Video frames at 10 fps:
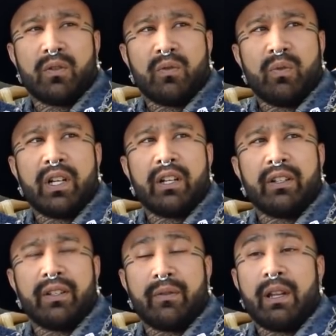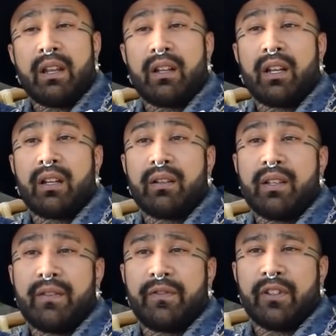Well,
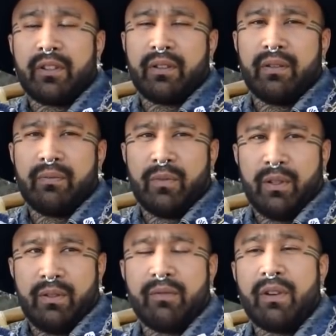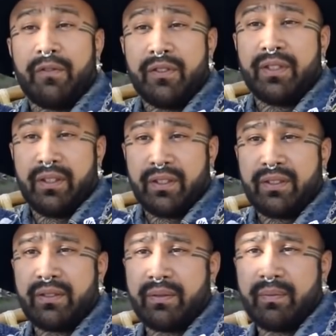if you're in referencing
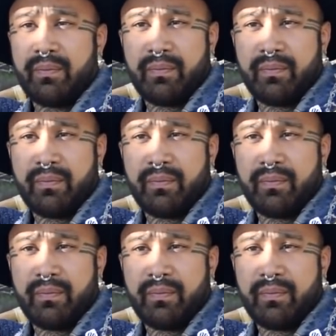this